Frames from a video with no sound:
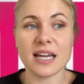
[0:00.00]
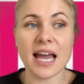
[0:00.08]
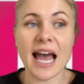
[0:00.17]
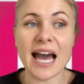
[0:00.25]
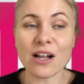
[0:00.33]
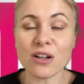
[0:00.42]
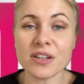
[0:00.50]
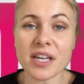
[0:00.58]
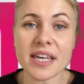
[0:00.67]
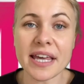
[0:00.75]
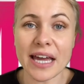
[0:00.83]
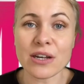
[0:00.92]
algae
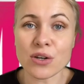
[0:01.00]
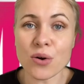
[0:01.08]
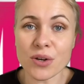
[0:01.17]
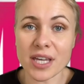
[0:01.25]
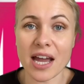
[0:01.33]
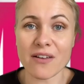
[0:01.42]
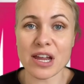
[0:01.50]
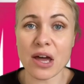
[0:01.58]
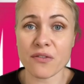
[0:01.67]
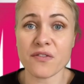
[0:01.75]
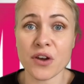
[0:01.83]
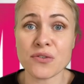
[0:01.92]
cannot carry
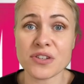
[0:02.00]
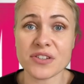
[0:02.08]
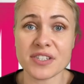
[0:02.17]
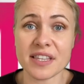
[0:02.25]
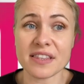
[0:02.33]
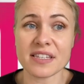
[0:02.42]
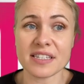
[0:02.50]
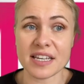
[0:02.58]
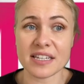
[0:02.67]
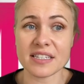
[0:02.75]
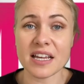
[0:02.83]
out photosynthesis